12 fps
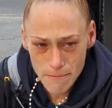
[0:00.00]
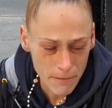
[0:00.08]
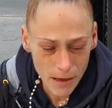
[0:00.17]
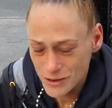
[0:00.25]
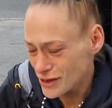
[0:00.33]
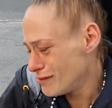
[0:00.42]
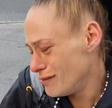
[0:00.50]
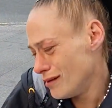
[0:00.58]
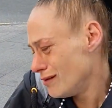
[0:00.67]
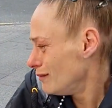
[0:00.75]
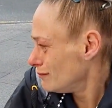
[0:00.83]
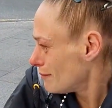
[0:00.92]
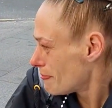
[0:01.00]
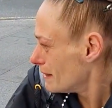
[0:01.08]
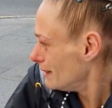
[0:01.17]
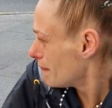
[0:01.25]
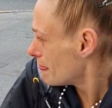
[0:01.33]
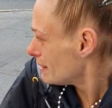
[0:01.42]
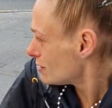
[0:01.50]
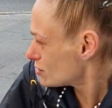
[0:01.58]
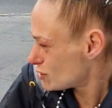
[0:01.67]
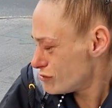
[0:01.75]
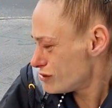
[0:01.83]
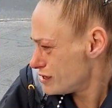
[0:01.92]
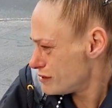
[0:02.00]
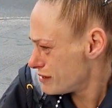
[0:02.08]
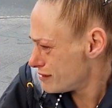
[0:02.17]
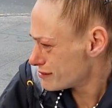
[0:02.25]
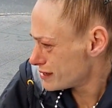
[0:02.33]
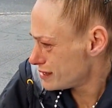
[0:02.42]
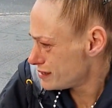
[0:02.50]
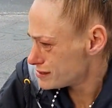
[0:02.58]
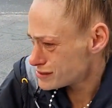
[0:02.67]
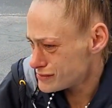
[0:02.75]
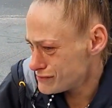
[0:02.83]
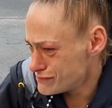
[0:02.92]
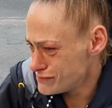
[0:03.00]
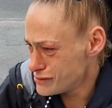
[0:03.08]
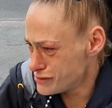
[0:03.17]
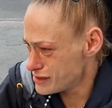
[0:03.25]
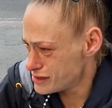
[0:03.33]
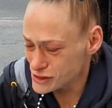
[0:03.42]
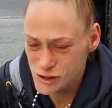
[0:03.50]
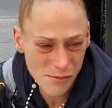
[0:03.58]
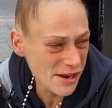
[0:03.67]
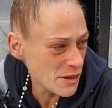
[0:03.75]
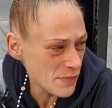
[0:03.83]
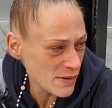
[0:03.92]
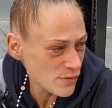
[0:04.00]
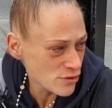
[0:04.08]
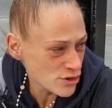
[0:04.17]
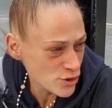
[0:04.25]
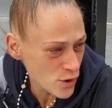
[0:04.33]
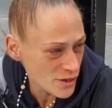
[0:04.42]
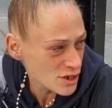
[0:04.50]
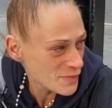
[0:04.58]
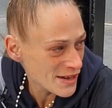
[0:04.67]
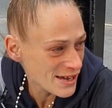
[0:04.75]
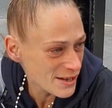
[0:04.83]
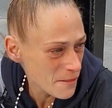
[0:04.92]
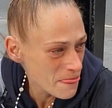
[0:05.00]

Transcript: I don't know. Uh-huh. Talking about things. Yeah. Not many people stop and speak.